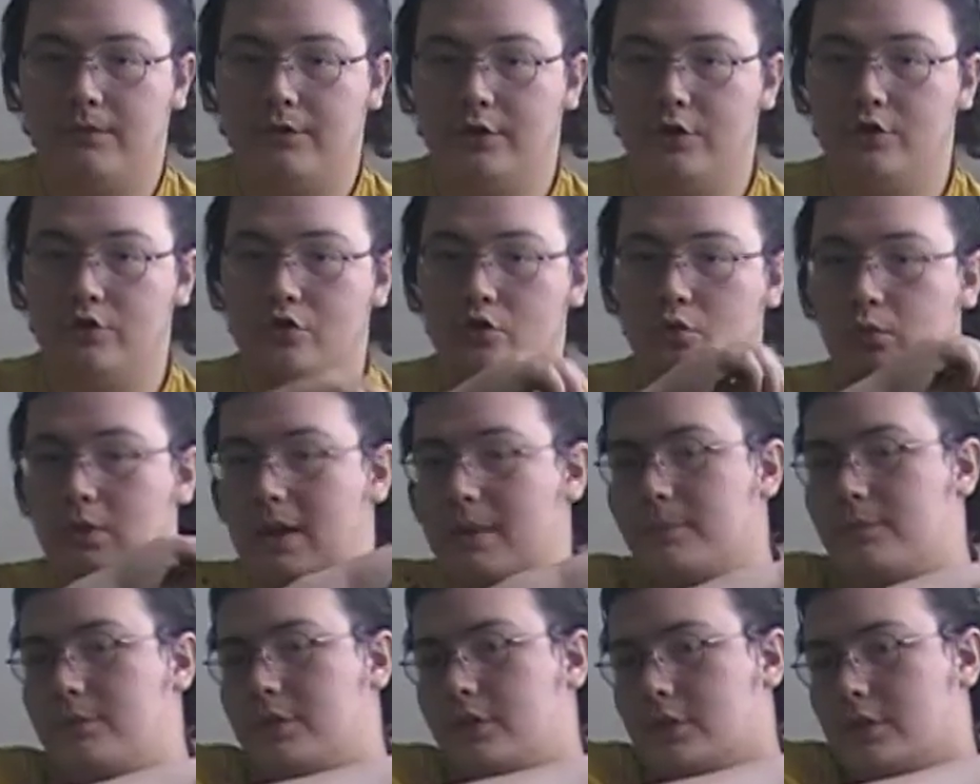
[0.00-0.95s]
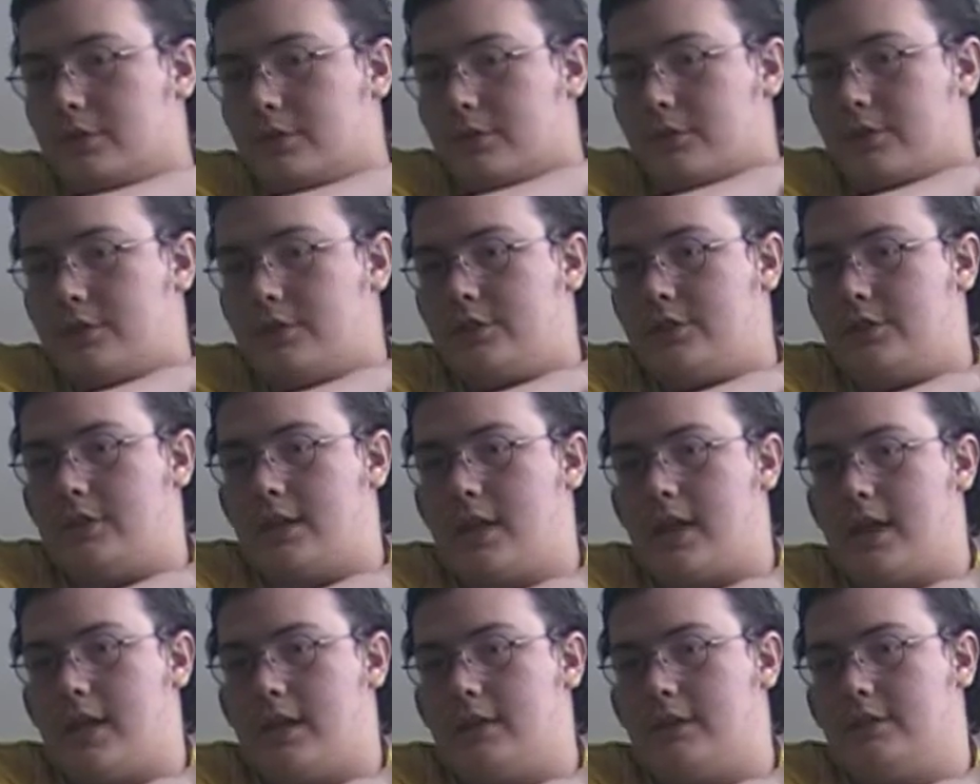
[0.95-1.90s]
use your web to
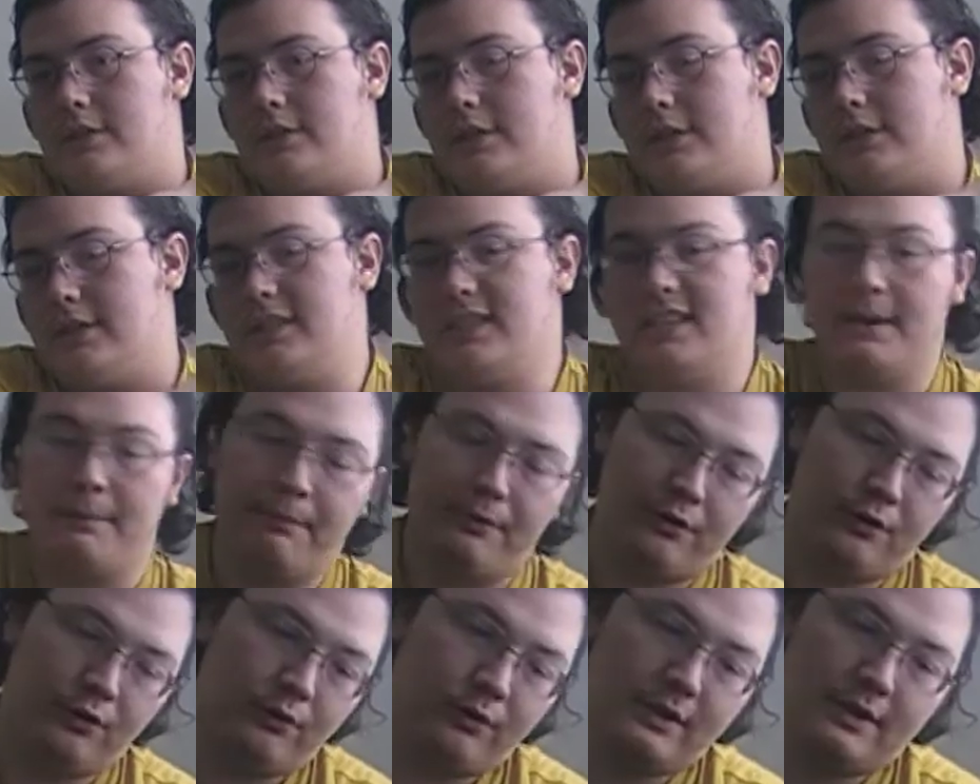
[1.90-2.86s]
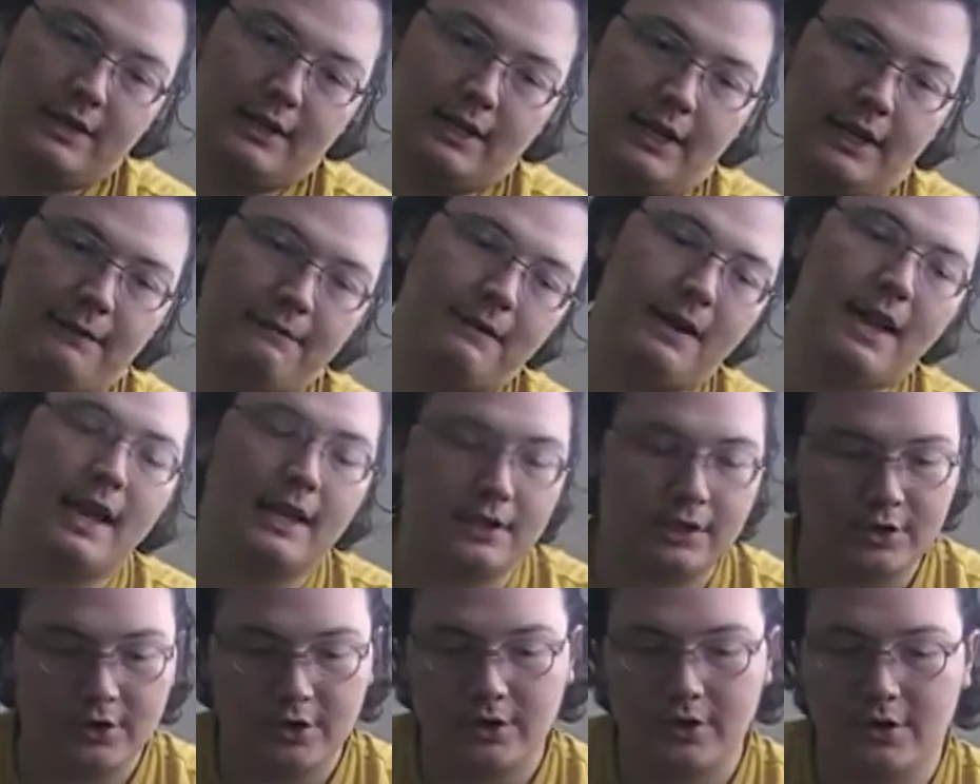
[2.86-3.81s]
zip through the city
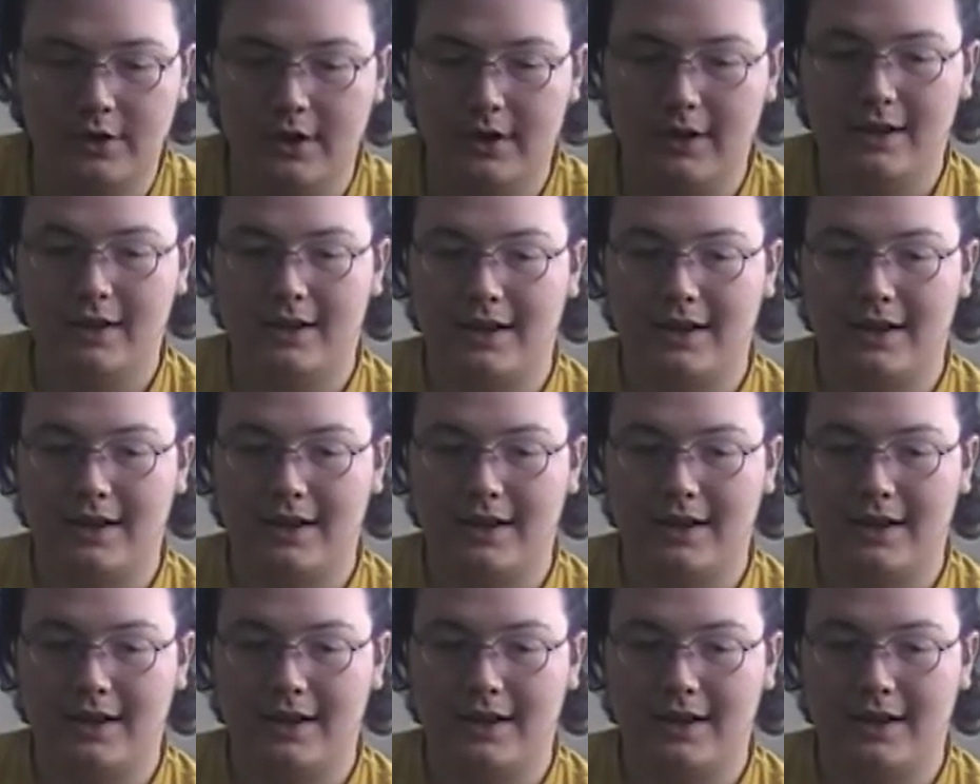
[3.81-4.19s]
faster,